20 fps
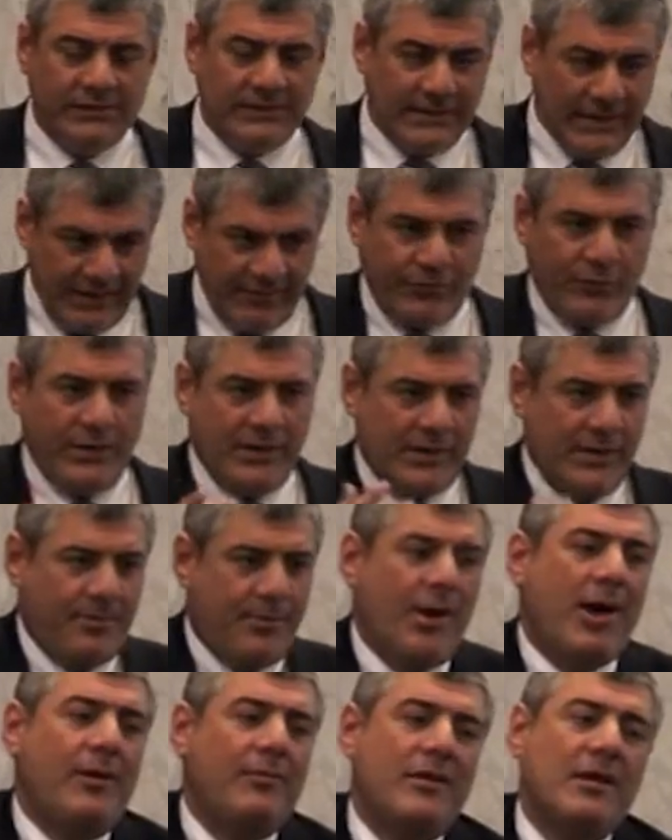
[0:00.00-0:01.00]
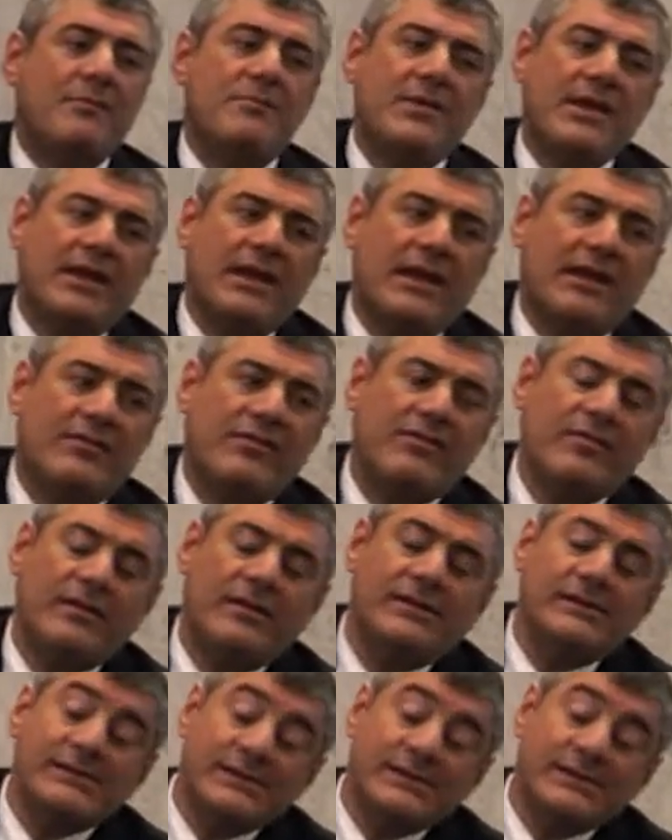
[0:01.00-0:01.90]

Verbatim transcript: That's where the problem begins.